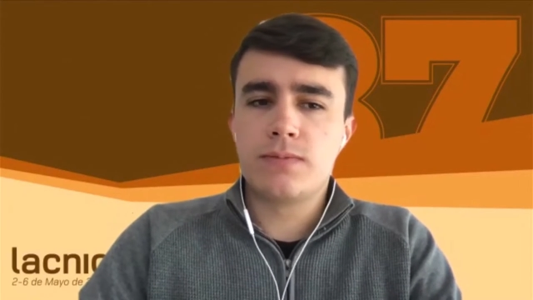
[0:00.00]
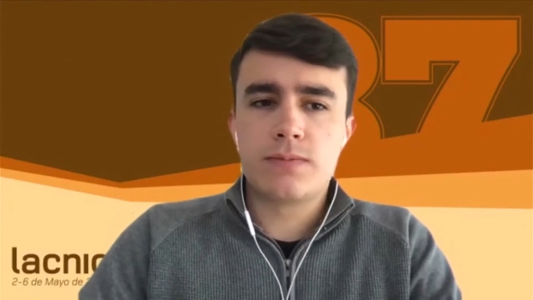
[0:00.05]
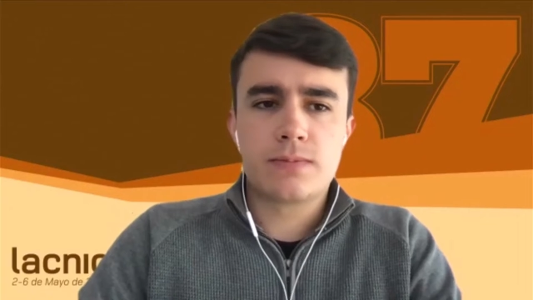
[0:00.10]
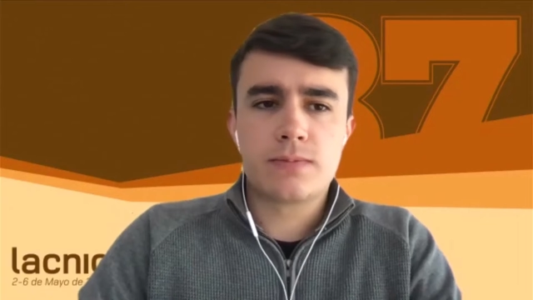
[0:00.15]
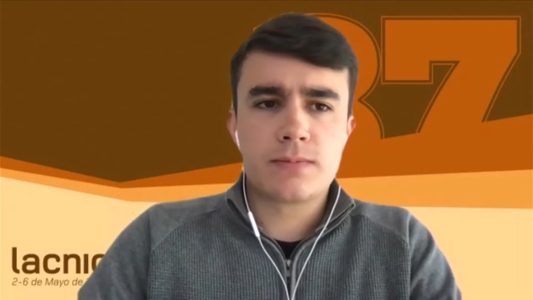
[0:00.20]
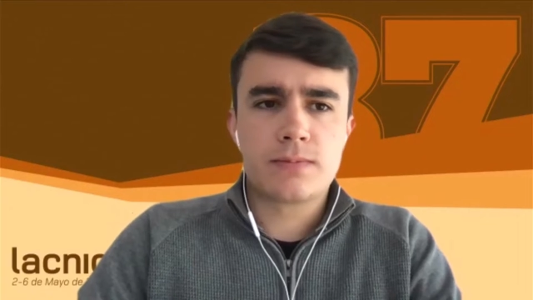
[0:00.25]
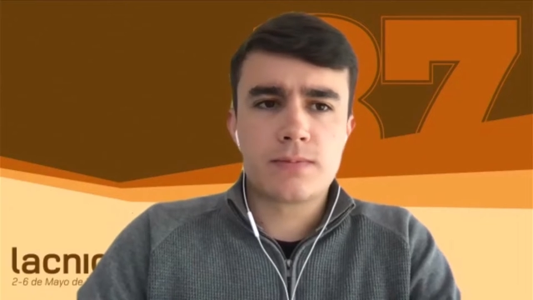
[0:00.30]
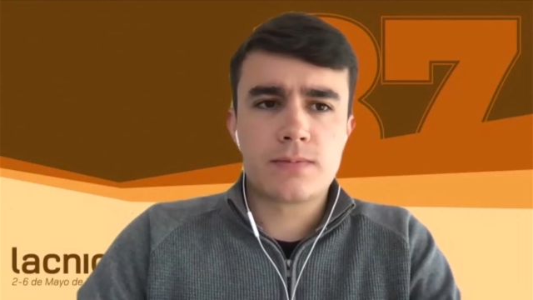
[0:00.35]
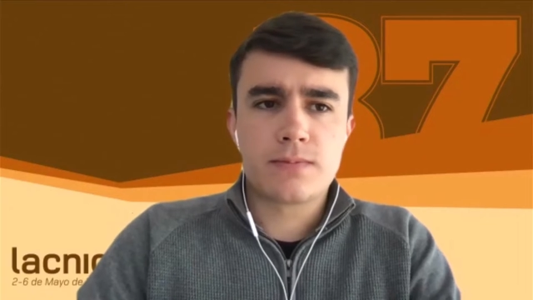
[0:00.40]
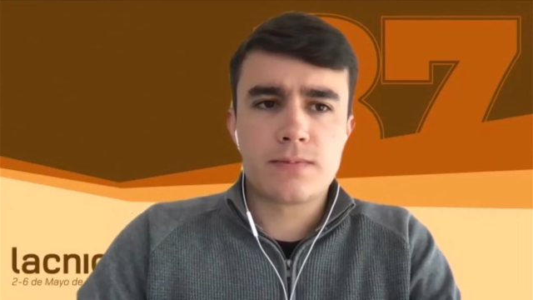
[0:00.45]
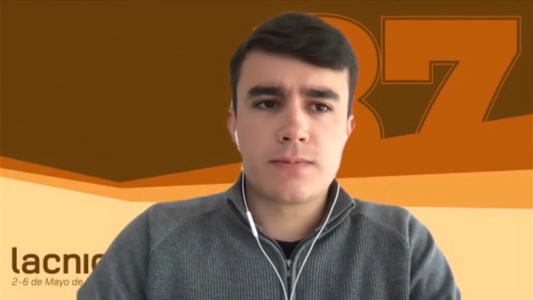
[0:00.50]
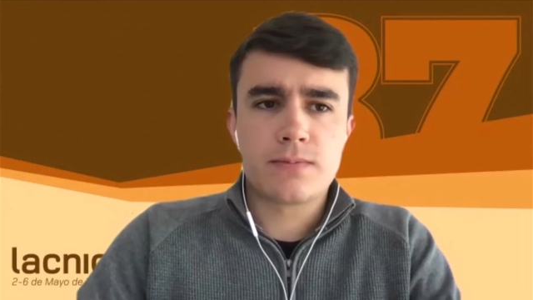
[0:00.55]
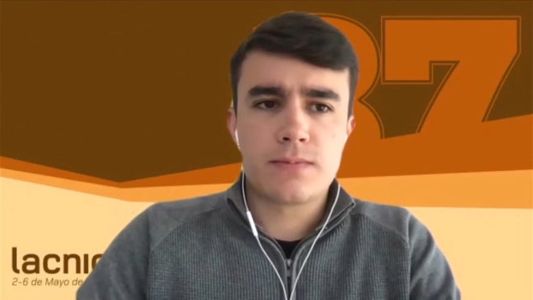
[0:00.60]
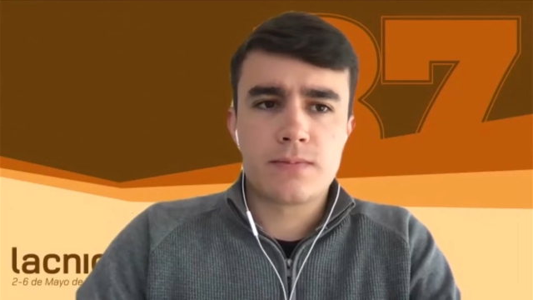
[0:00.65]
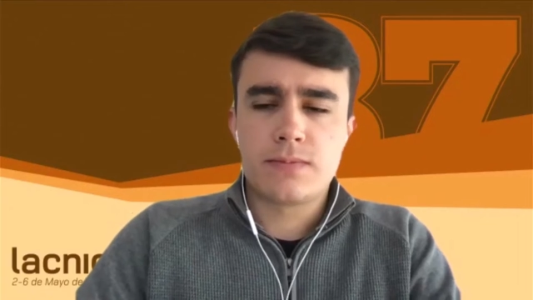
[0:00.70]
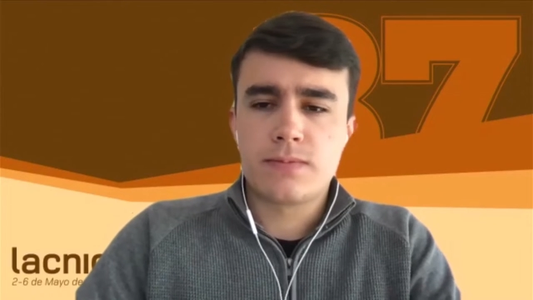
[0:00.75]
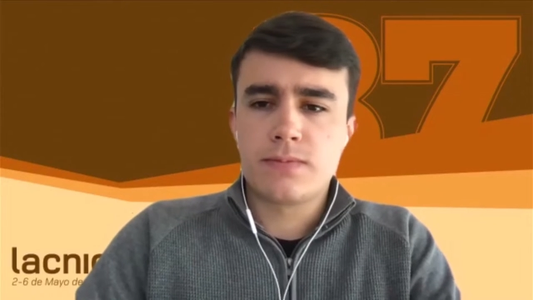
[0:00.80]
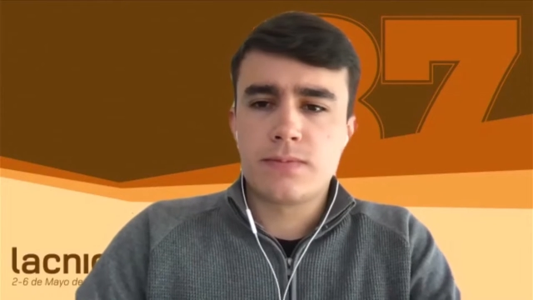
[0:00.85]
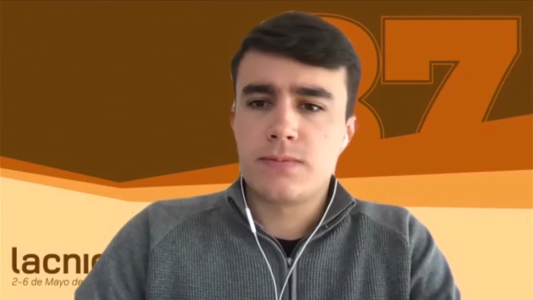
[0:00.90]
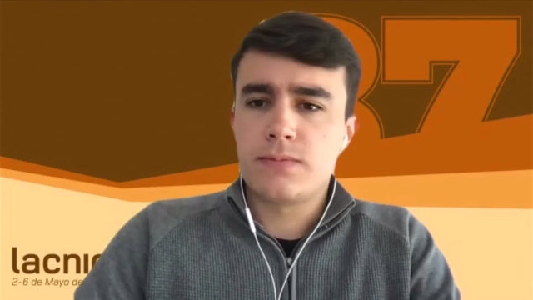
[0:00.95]
It's
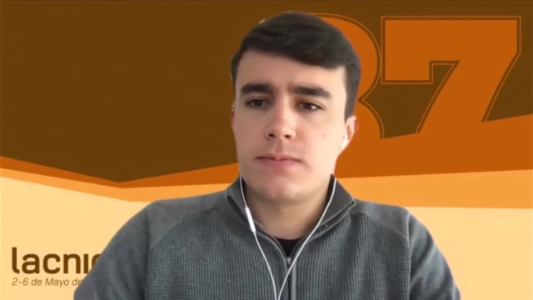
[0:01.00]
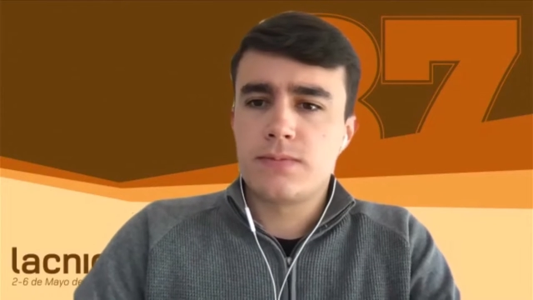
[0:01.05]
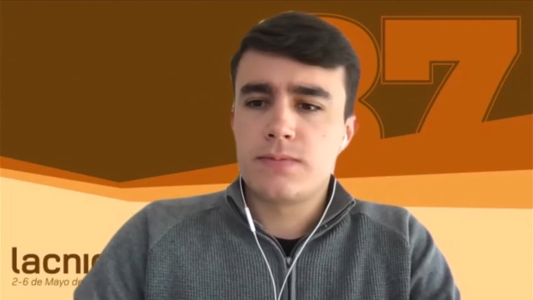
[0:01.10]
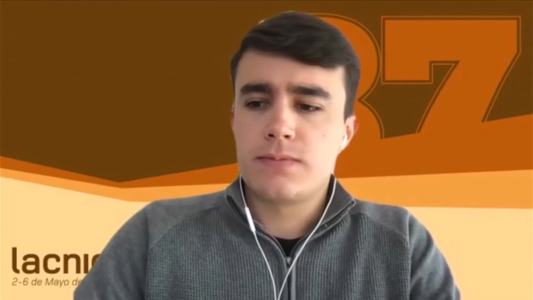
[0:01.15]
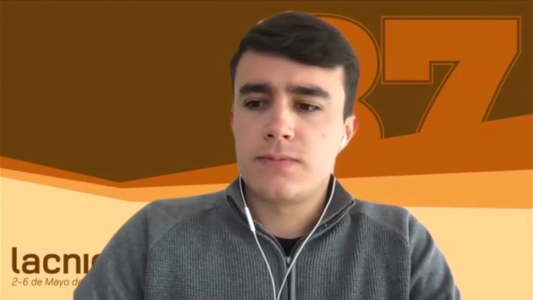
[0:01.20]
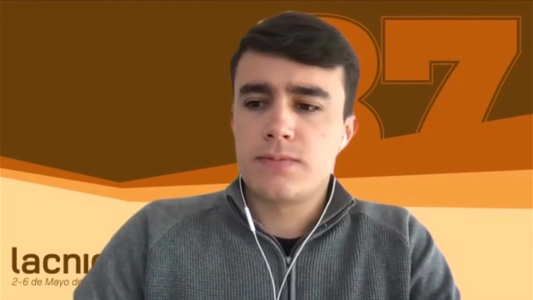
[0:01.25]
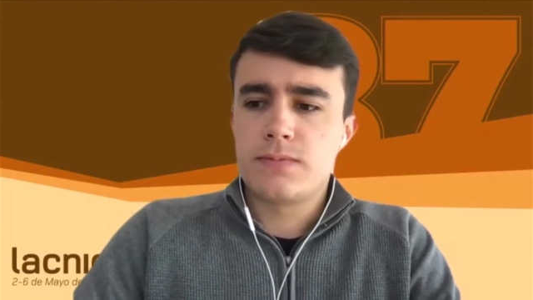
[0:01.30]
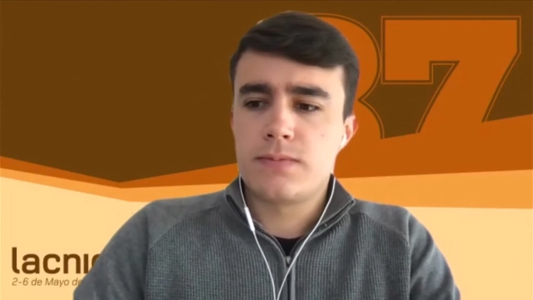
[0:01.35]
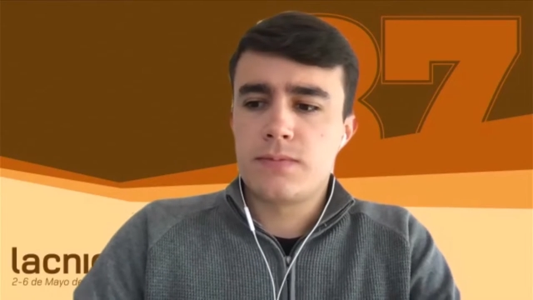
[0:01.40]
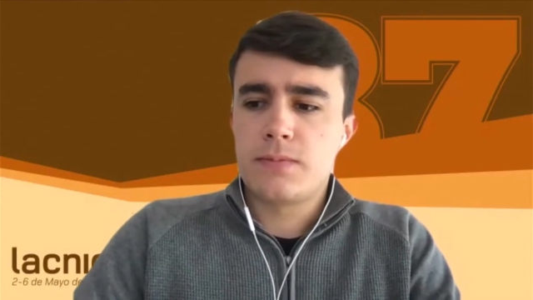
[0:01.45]
Jordi Palet.